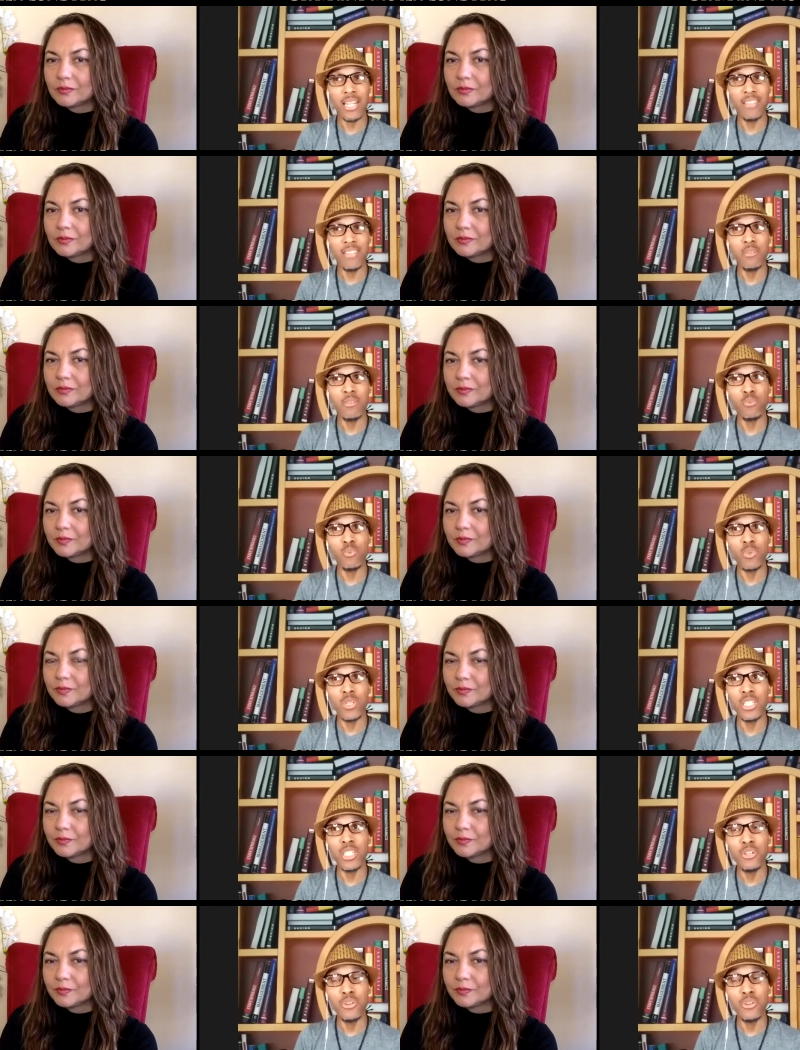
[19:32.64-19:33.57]
Speaker 1: of them are really
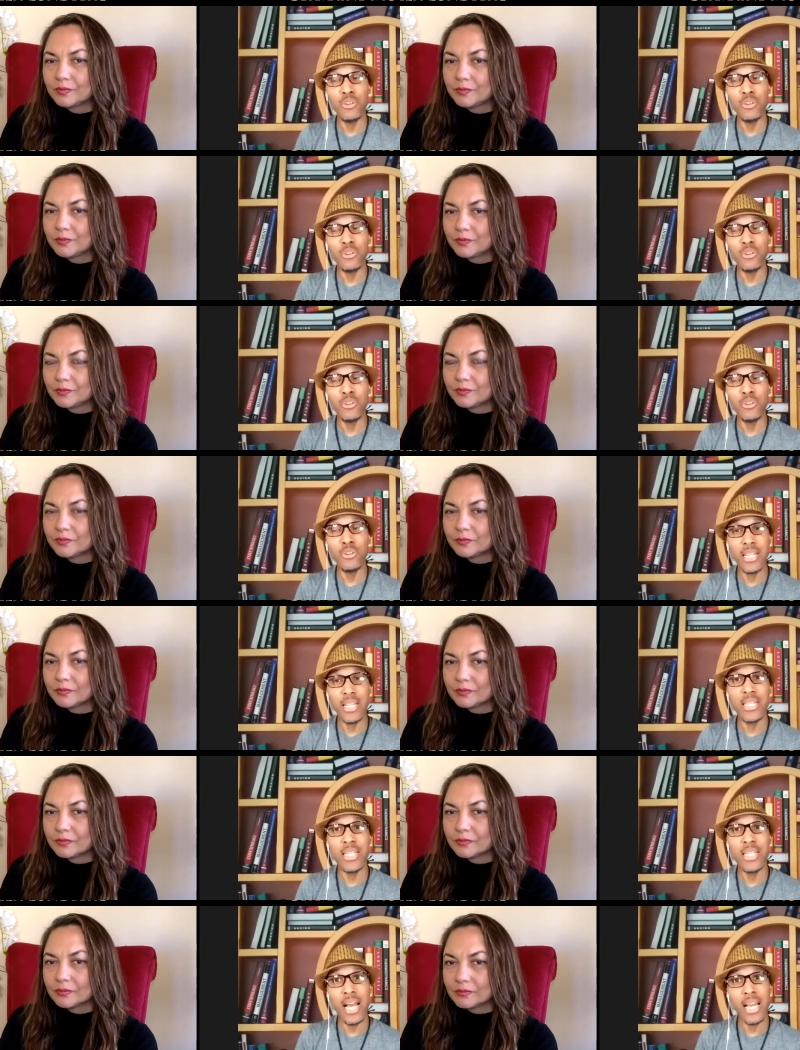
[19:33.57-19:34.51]
great,
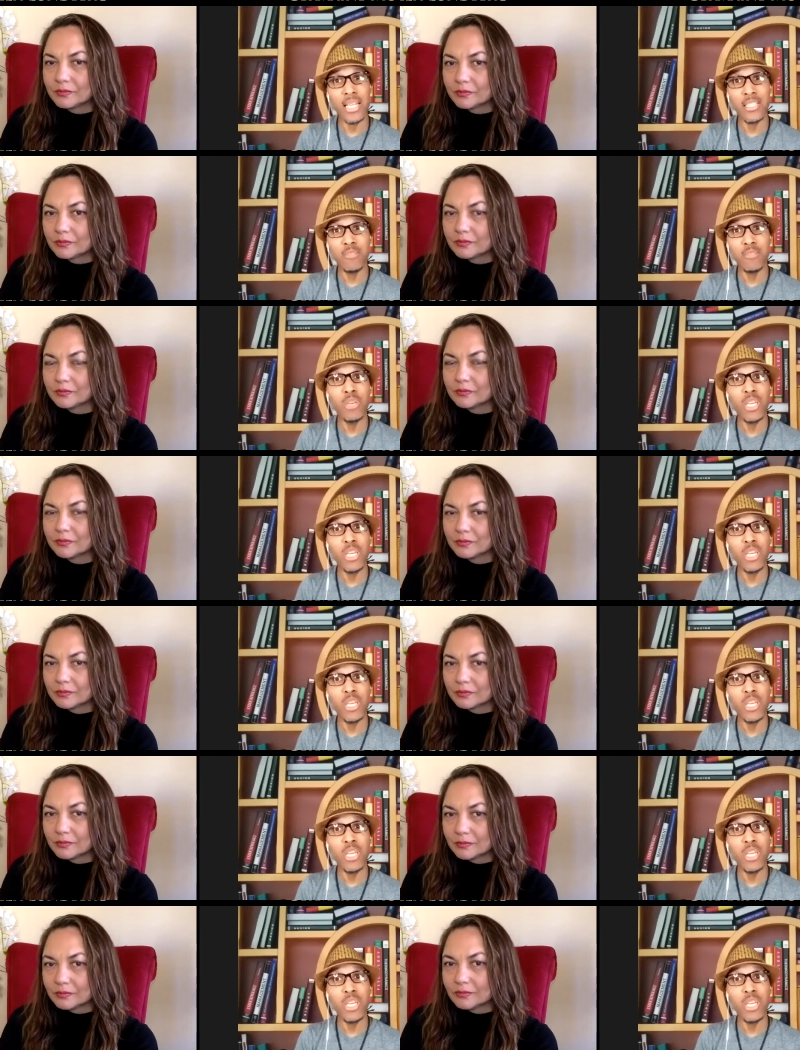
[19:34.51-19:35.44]
nice
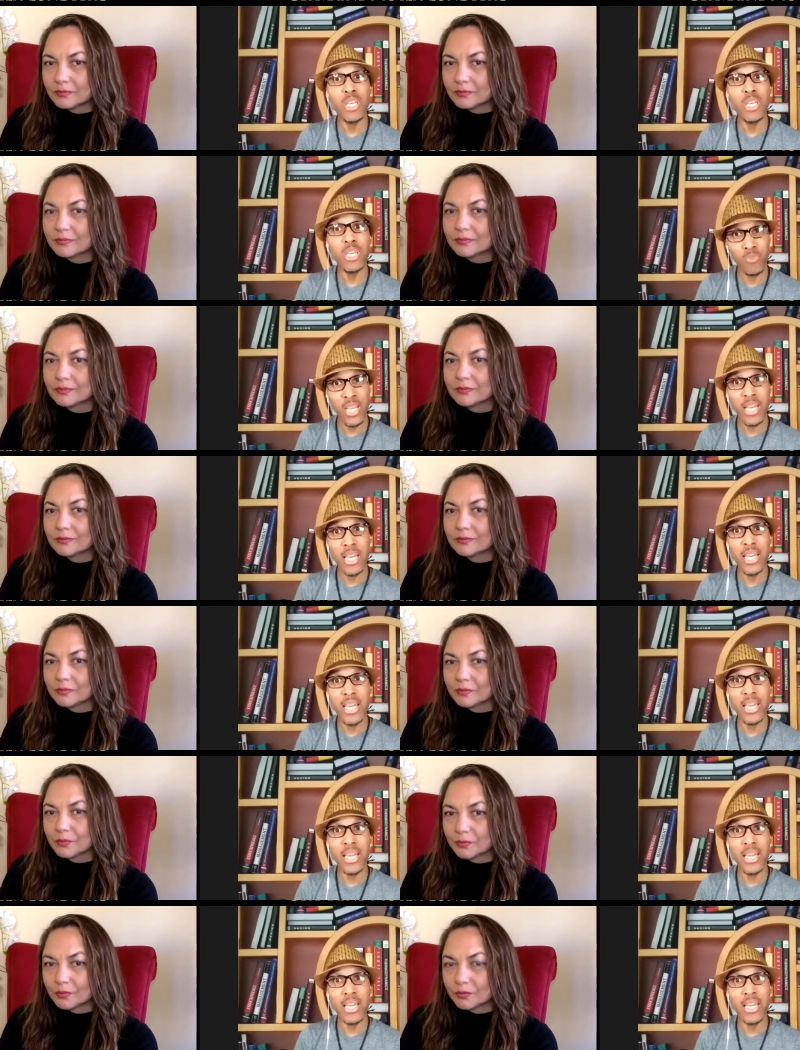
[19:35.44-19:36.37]
people.
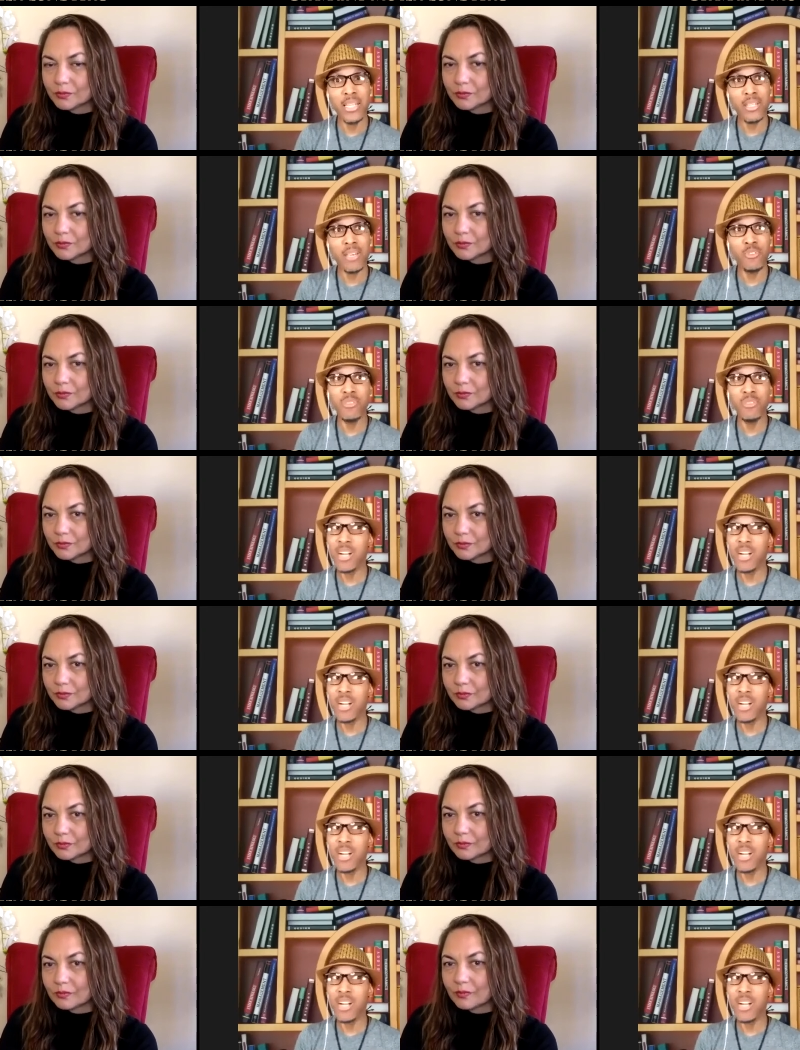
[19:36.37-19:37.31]
And if you come in
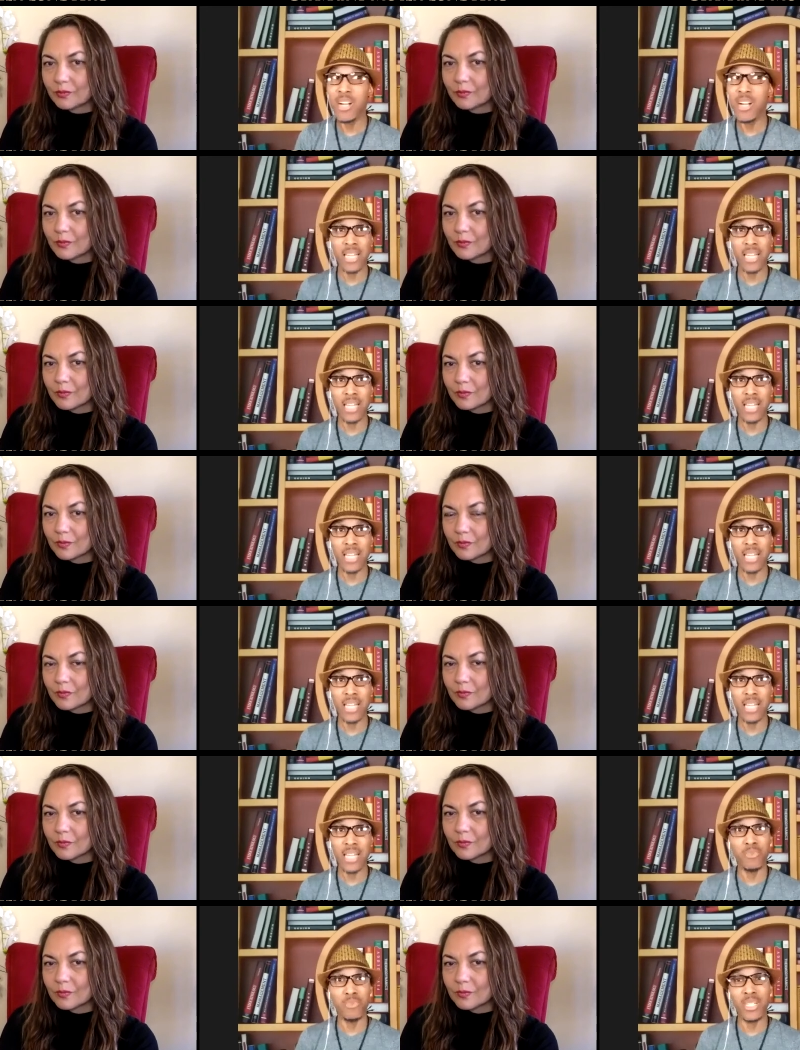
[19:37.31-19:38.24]
with an attitude,
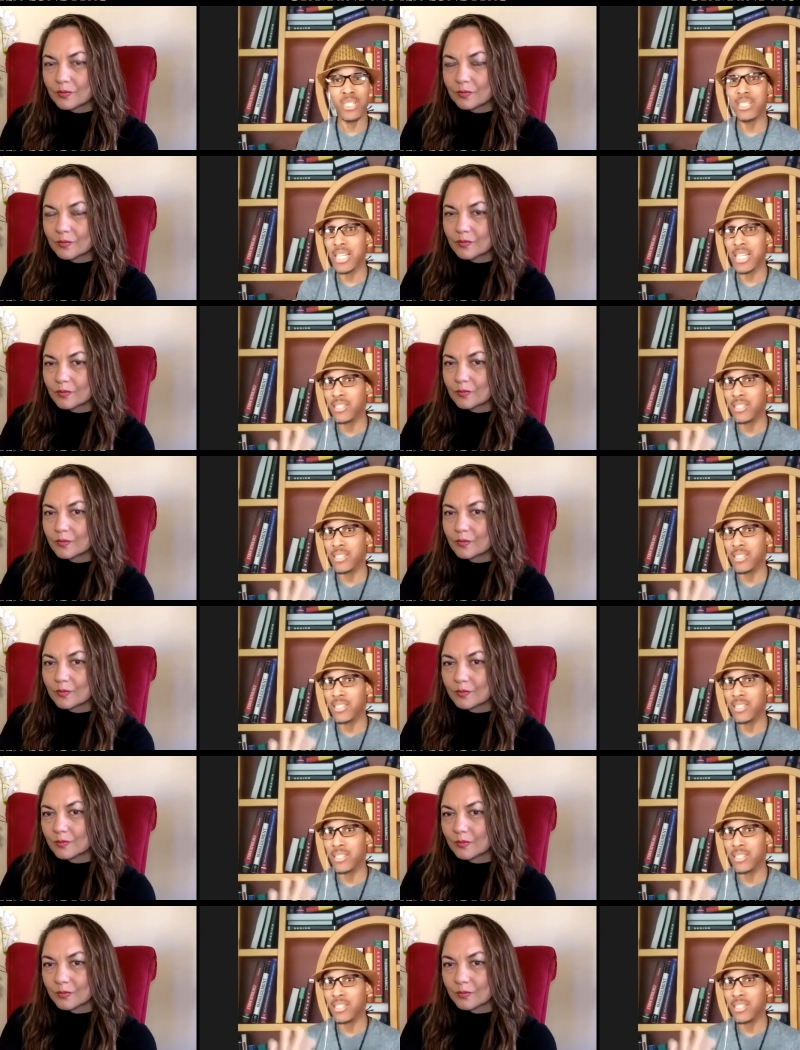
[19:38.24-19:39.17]
we're going to like shut you
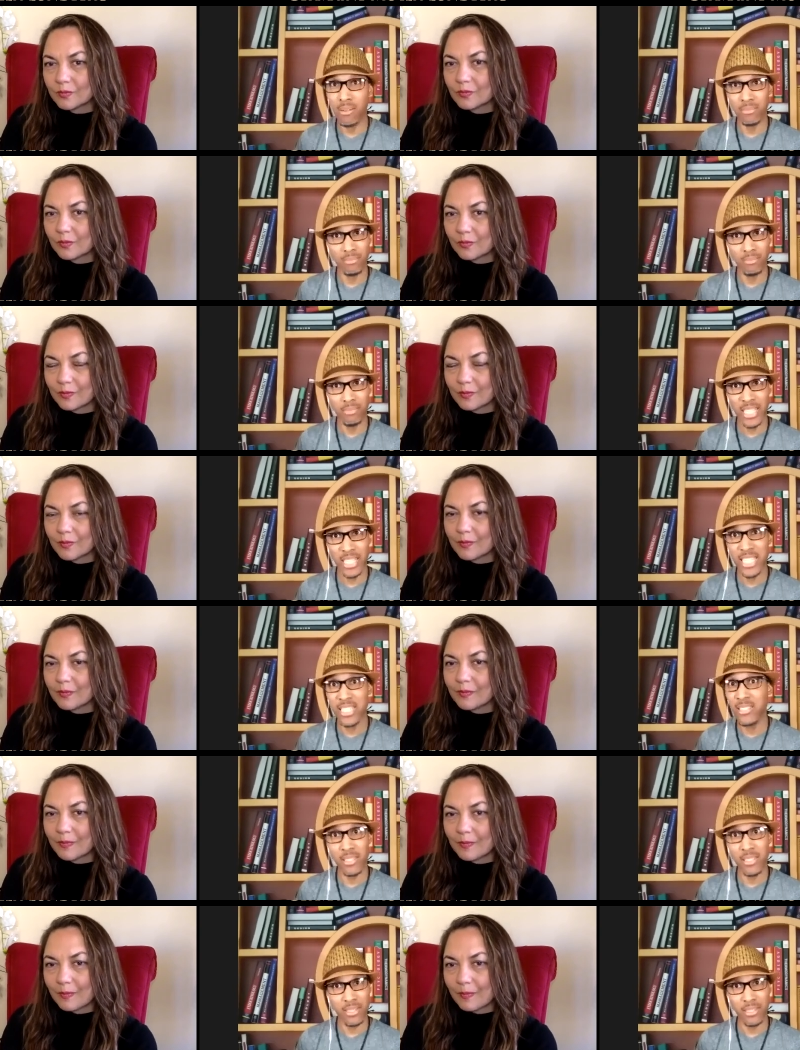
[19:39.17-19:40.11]
out
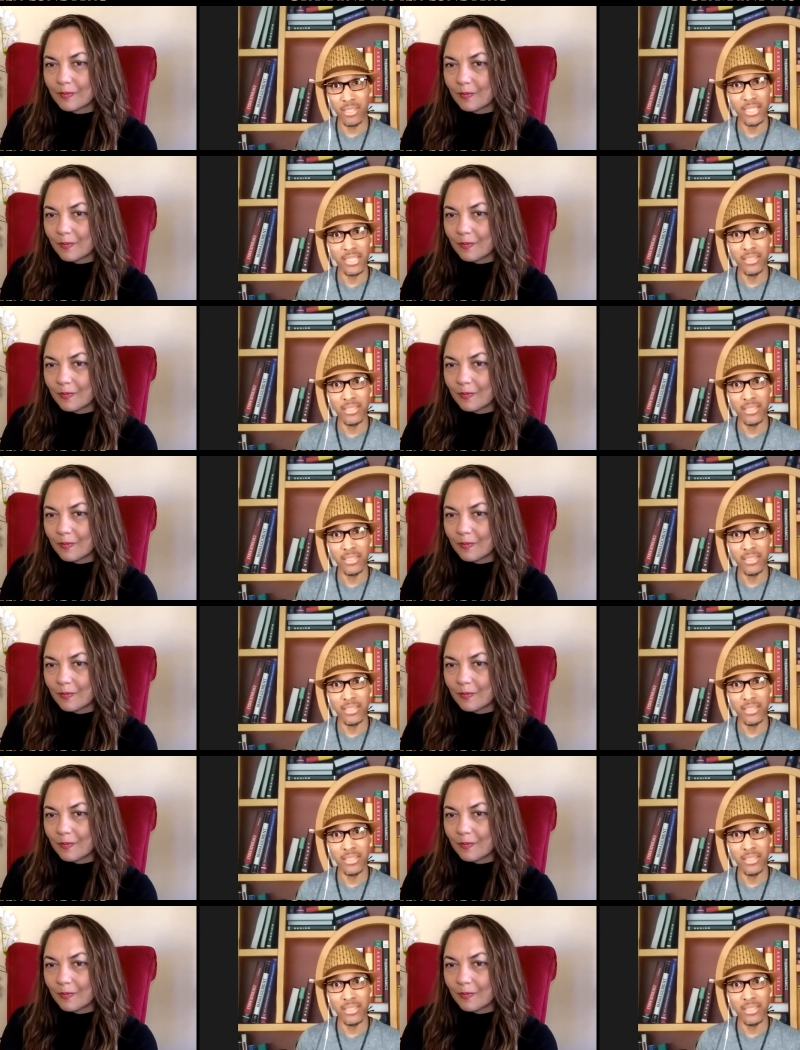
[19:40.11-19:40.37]
instantly.